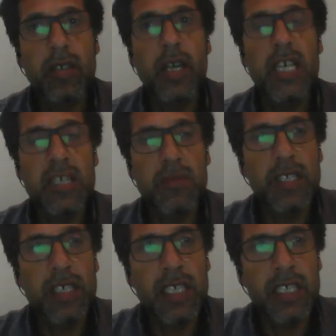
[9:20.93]
caused
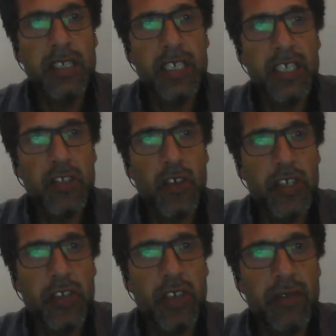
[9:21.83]
by the greater
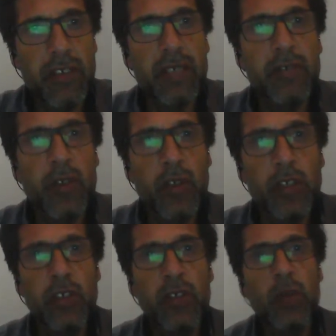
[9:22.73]
historical event of the
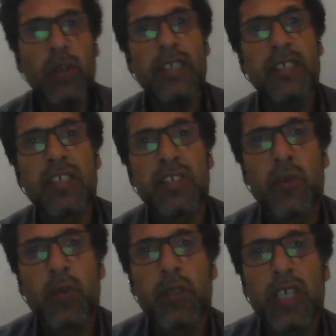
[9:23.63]
colonial rule is the
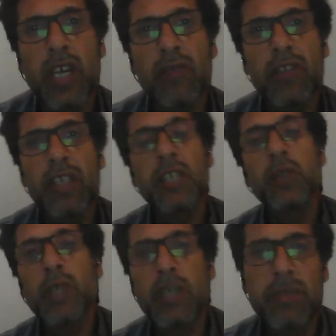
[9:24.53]
story of the
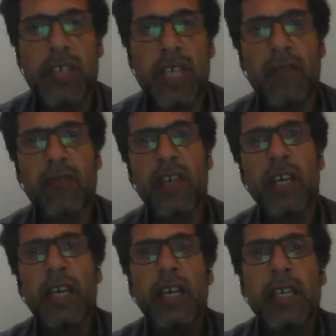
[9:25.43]
hero himself.
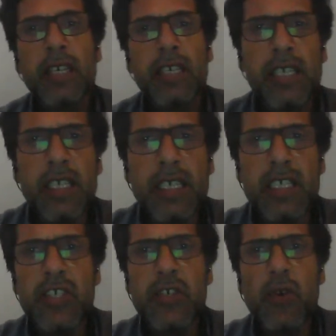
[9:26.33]
He
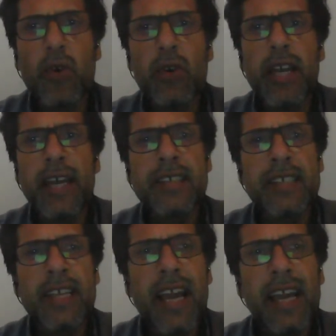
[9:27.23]
is shown as
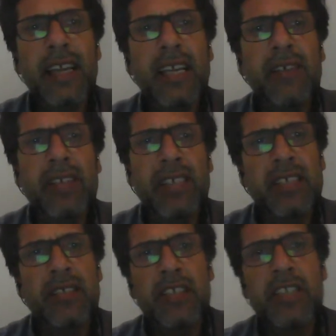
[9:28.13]
an active
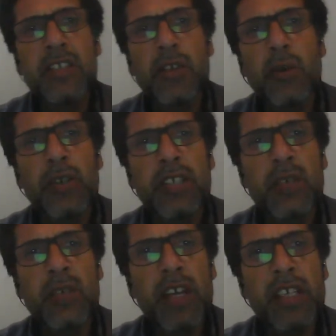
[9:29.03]
resistance who is
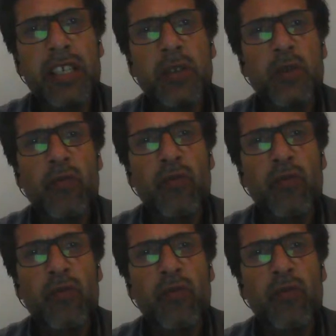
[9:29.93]
divided in